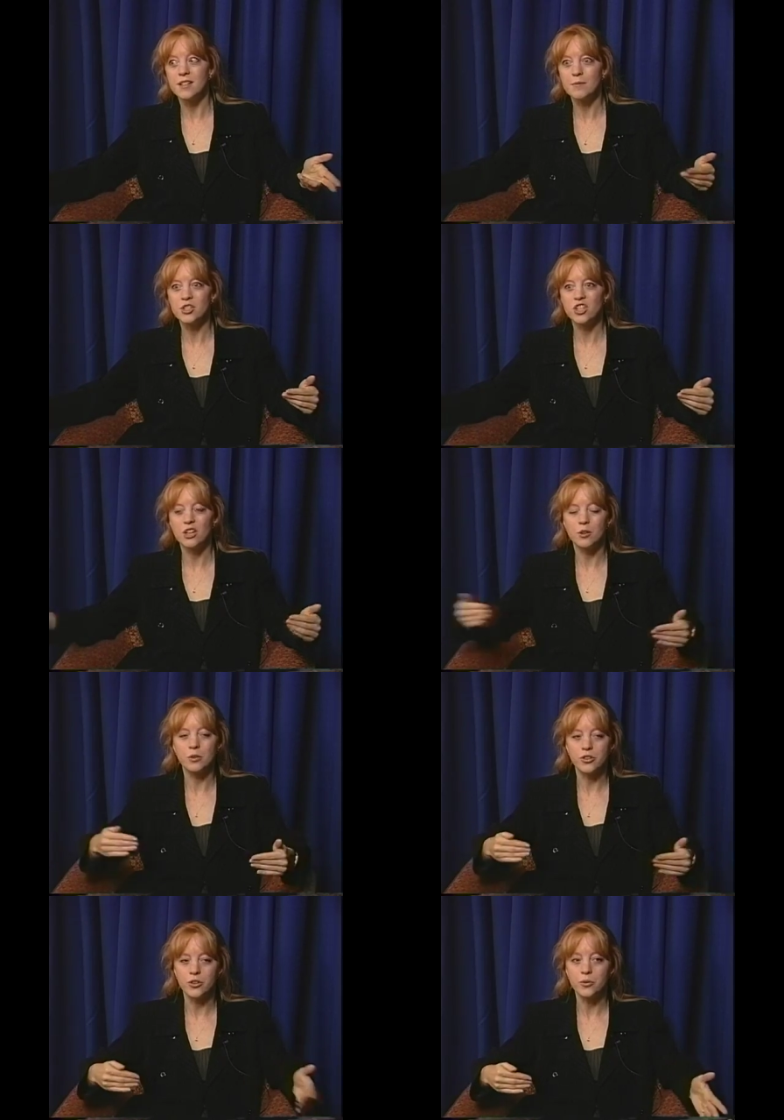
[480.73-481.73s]
Let me share it
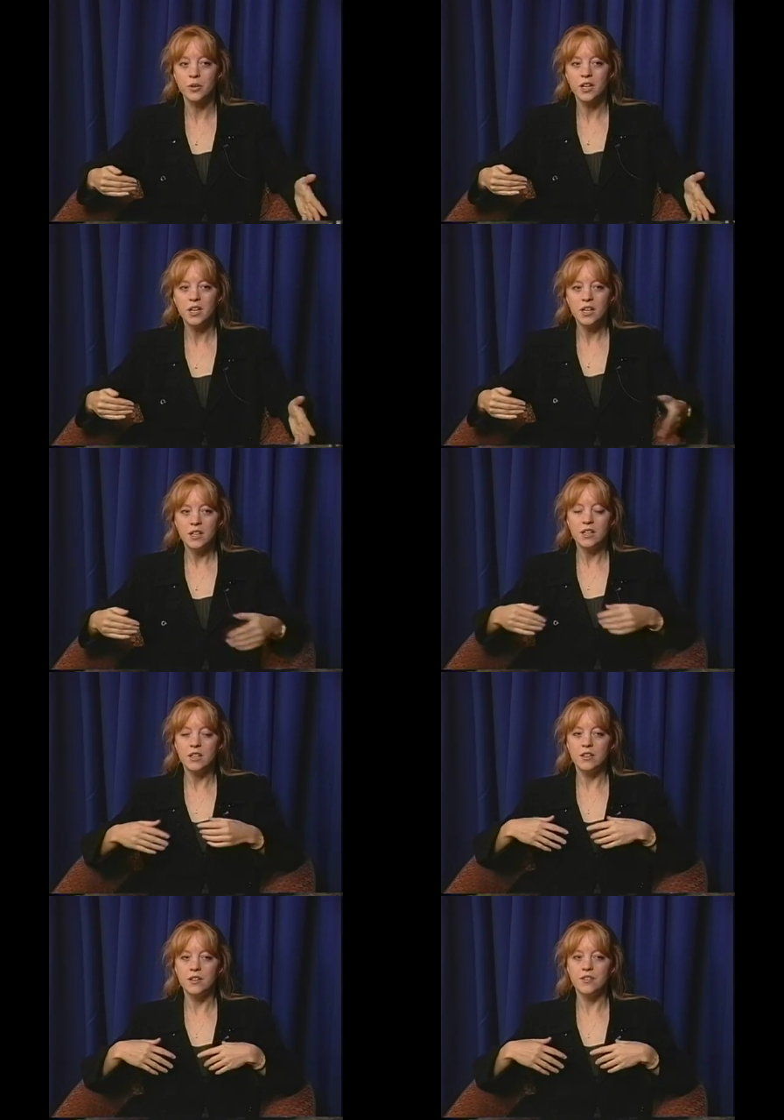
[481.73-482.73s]
with you.
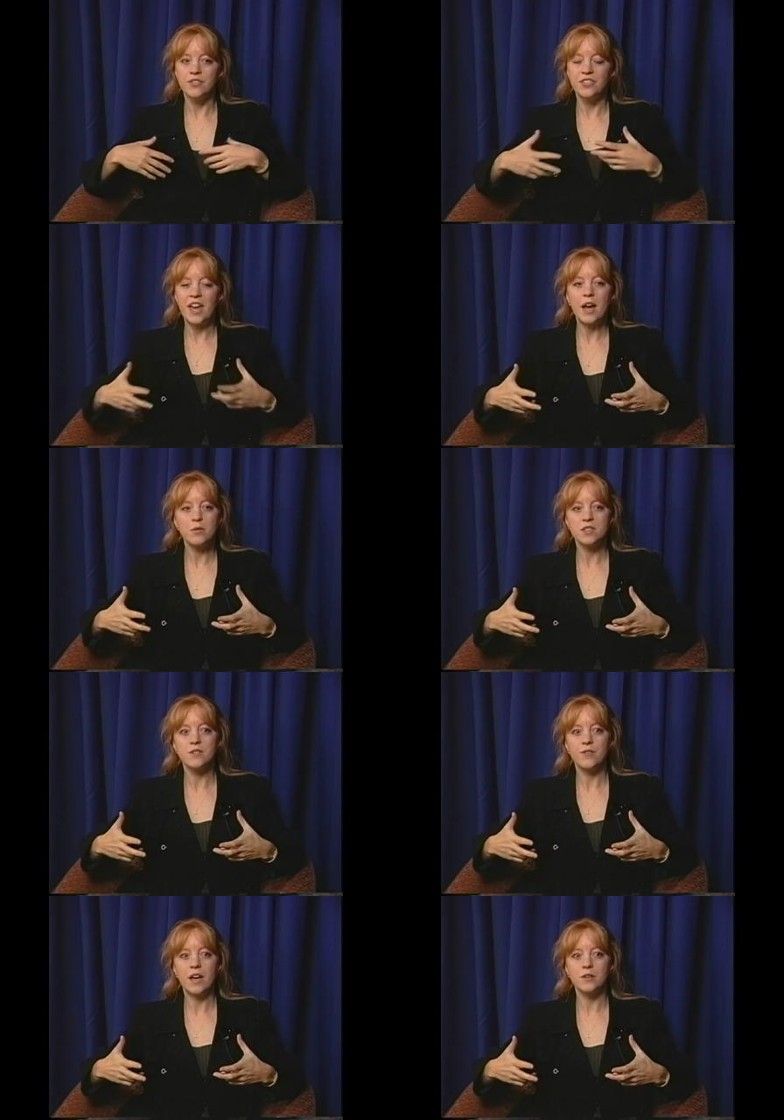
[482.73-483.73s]
That was the
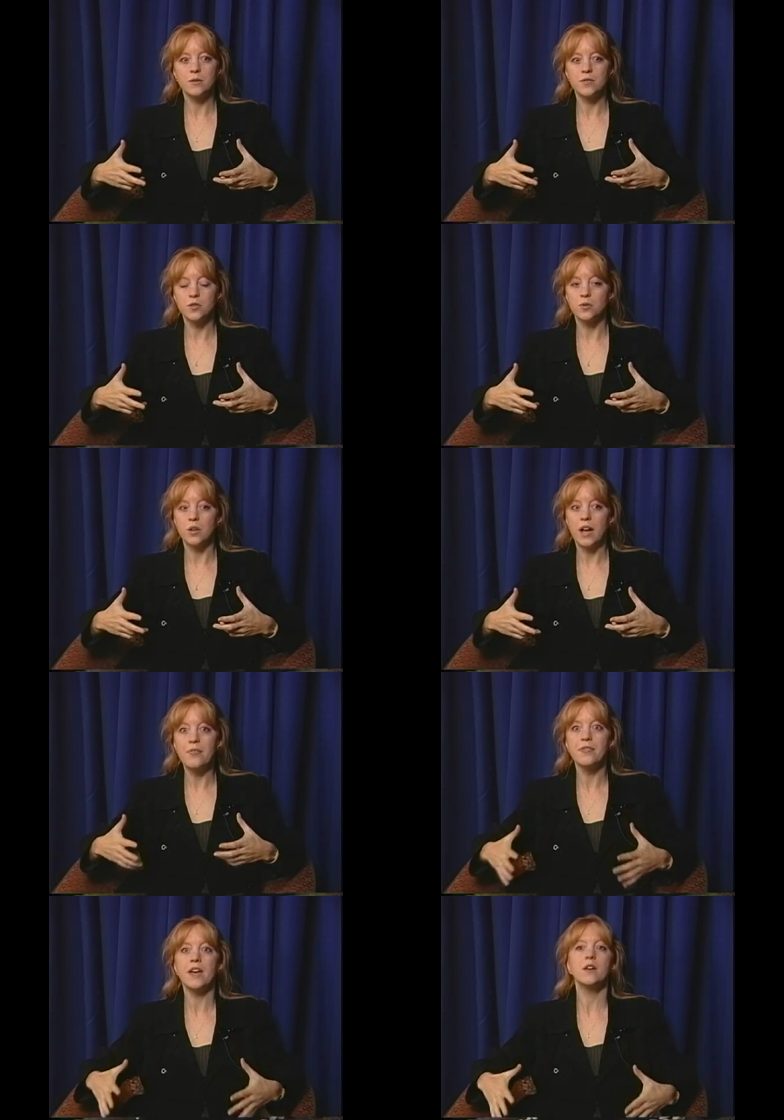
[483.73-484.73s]
value of school.
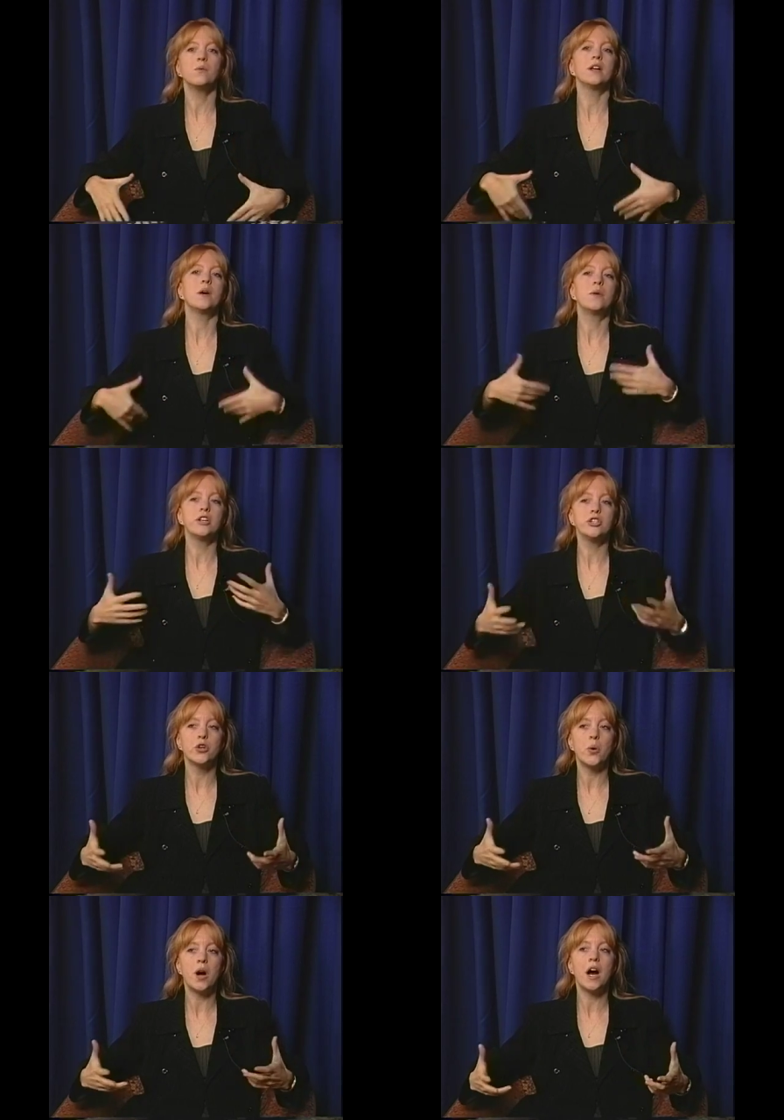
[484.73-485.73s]
And then when I wanted to
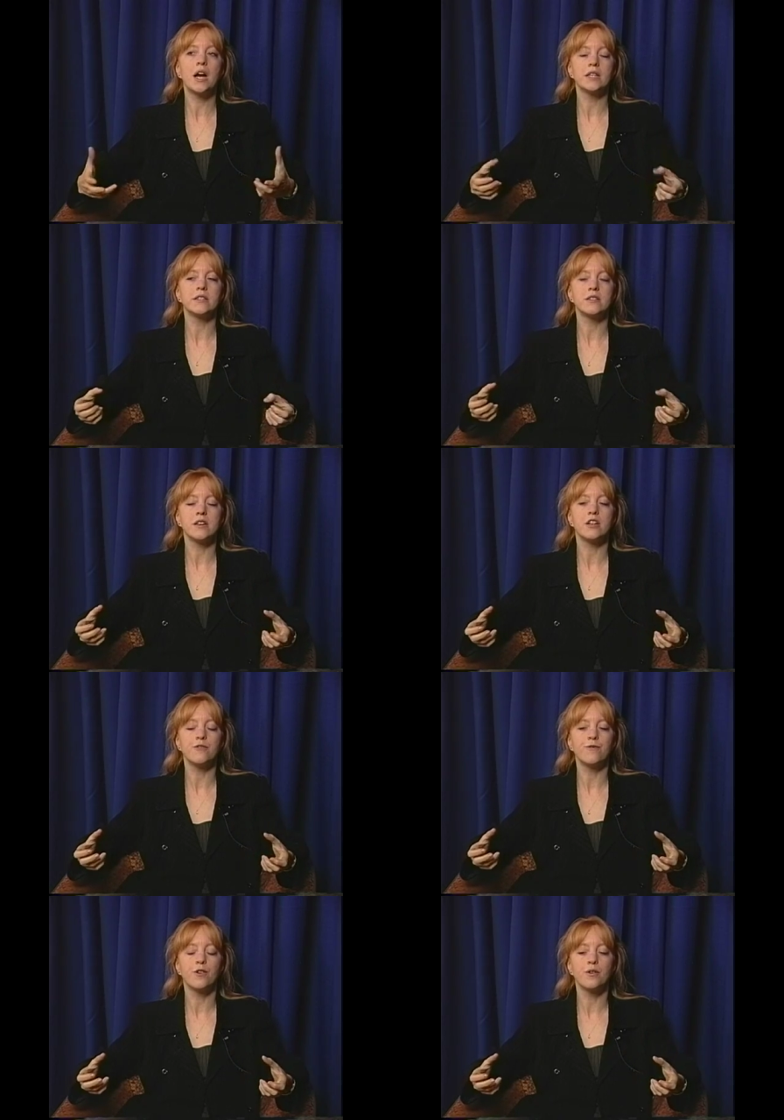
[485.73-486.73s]
go on and study
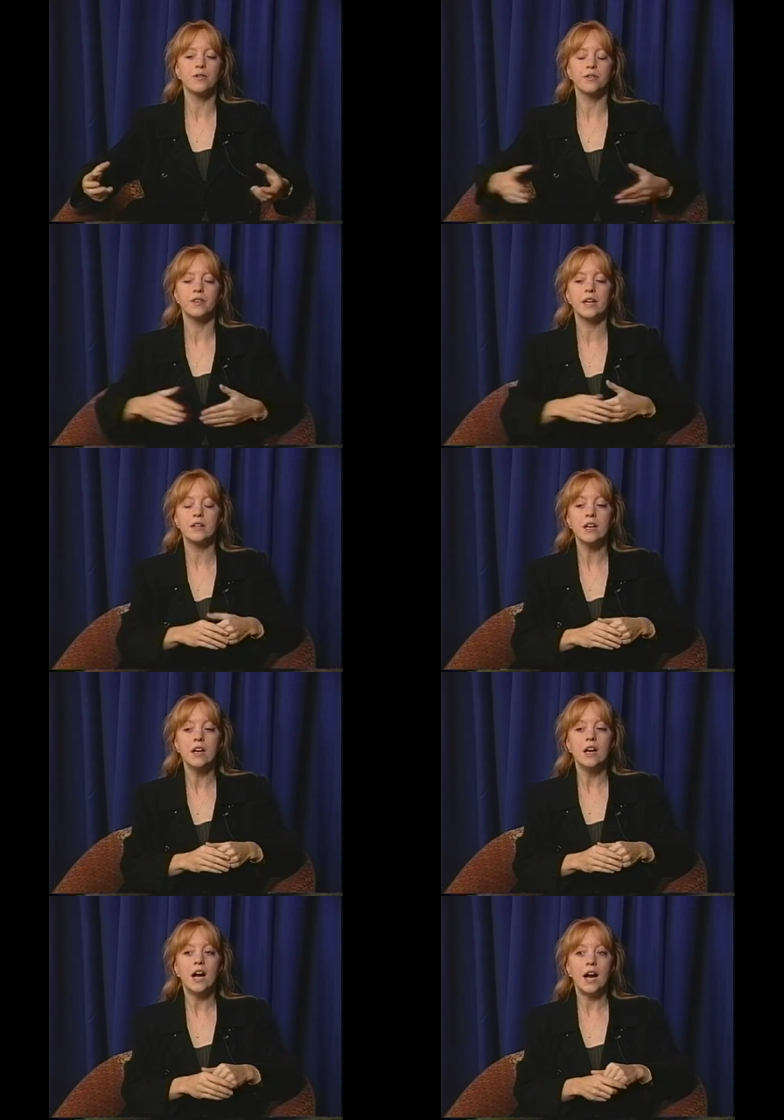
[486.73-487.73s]
further, then
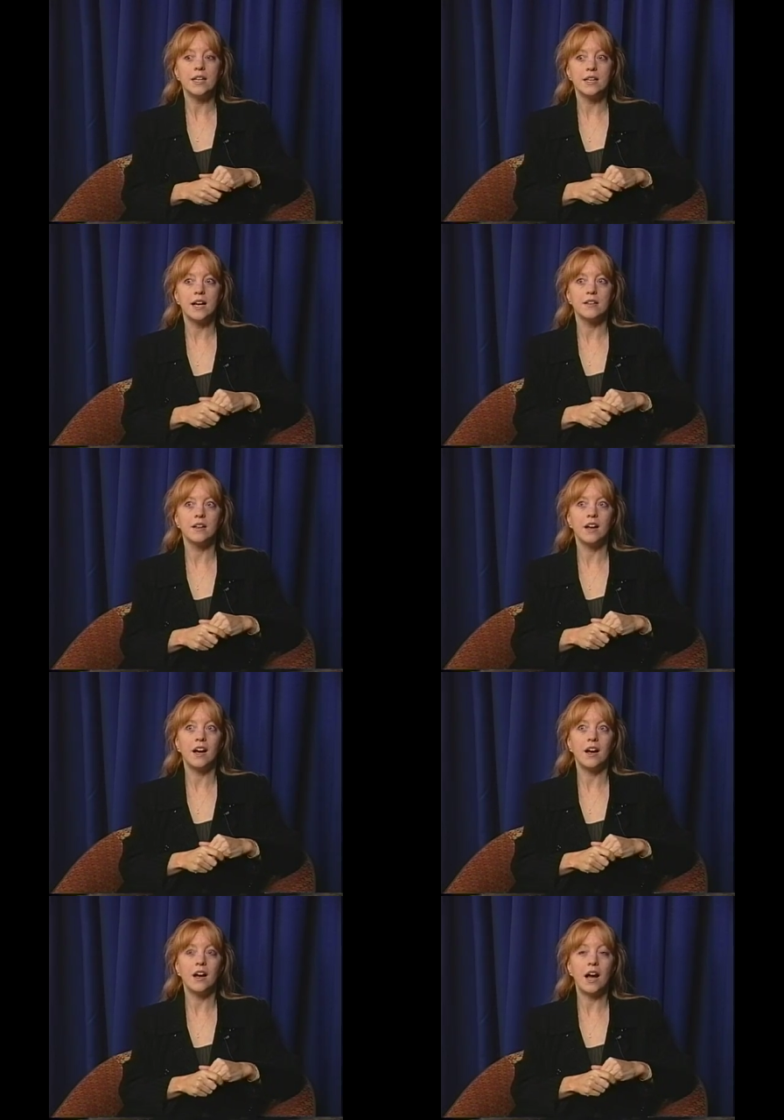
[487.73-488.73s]
I
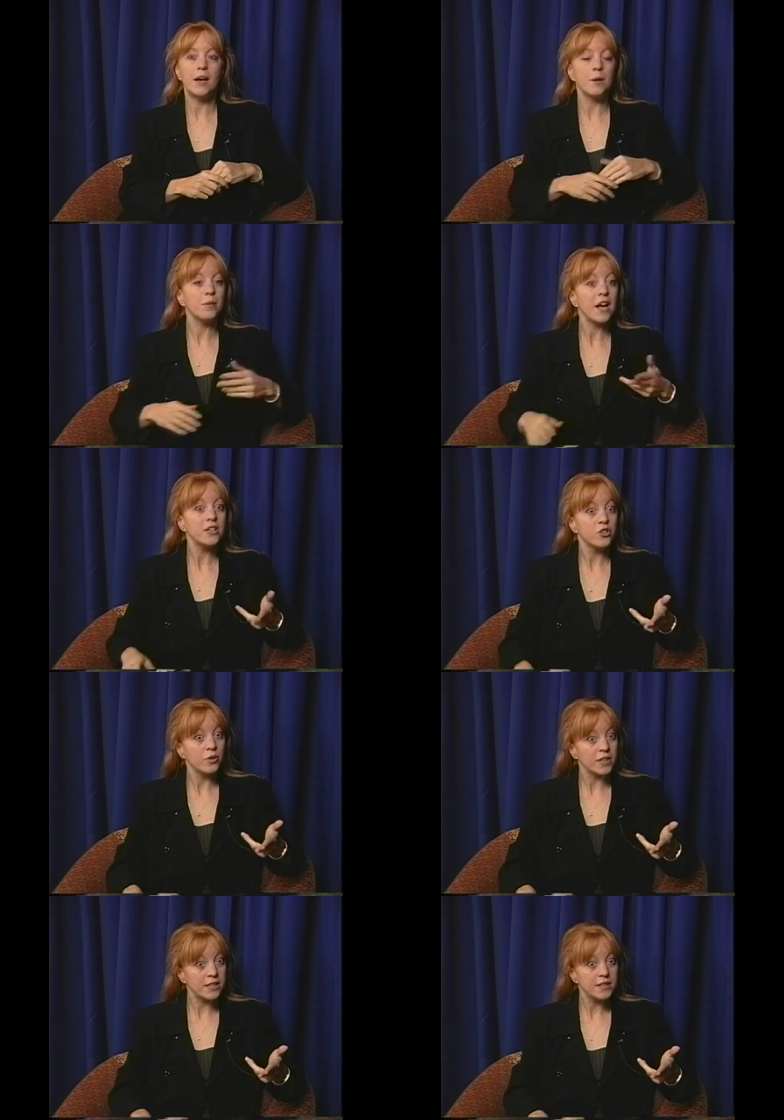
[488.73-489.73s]
applied to go
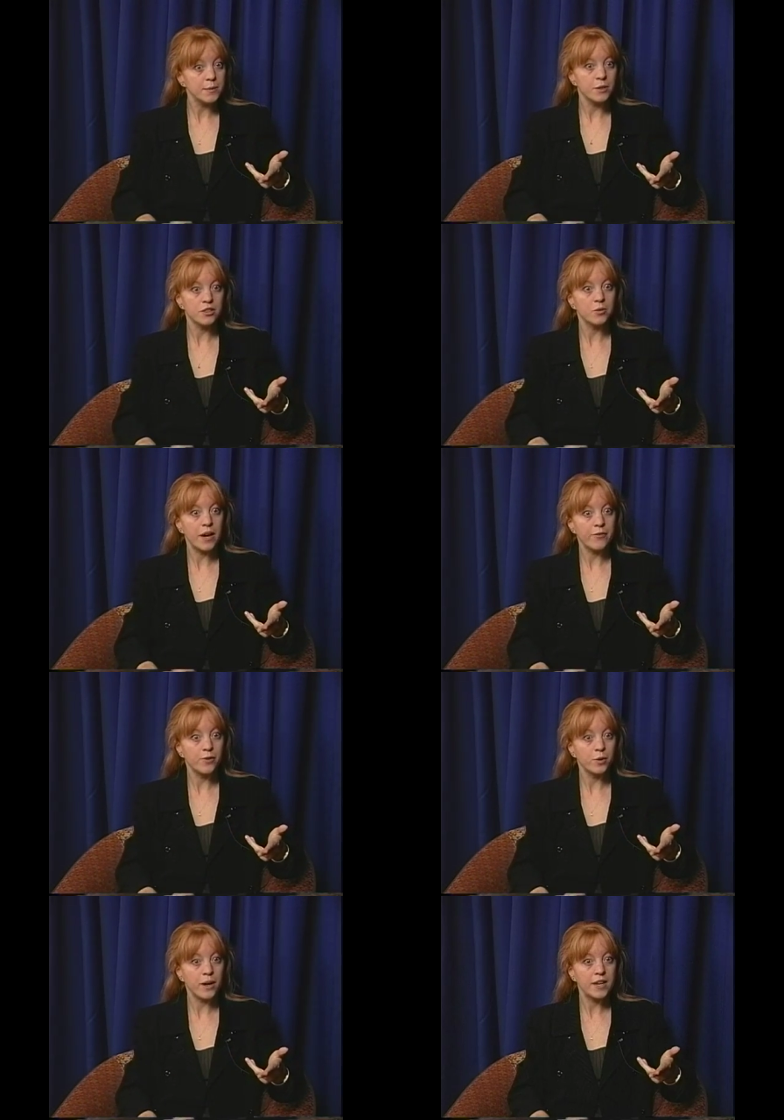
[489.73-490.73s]
to Eastman for
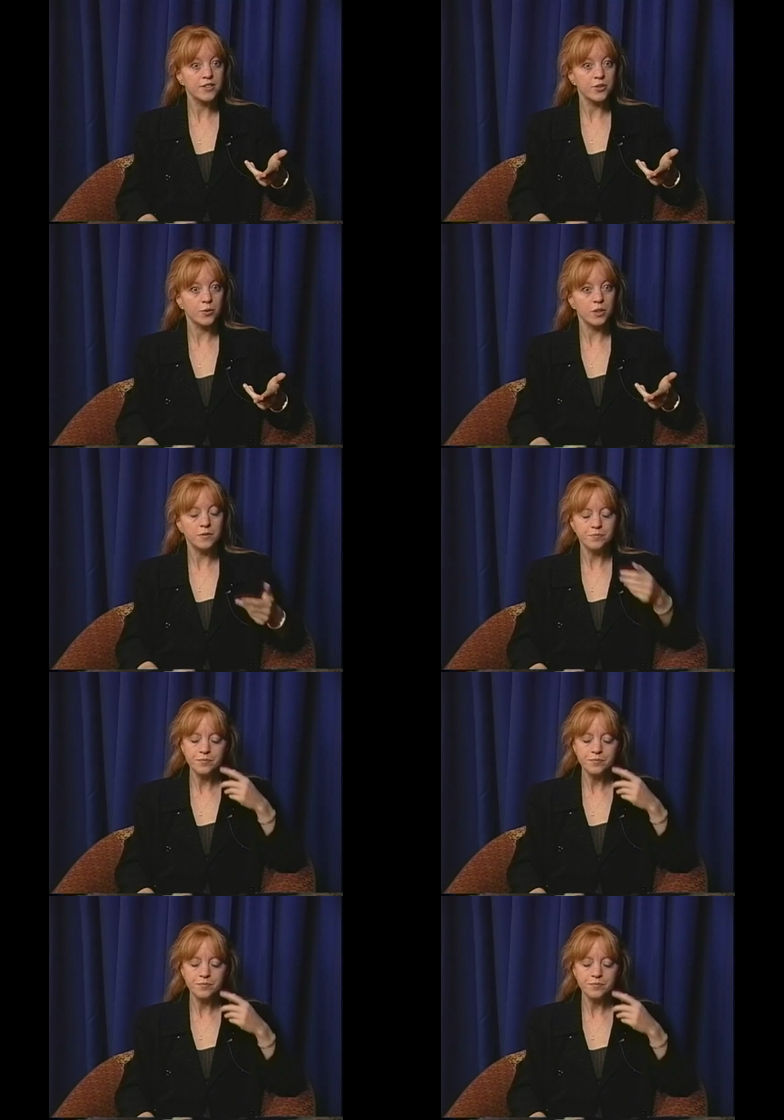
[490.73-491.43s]
grad school.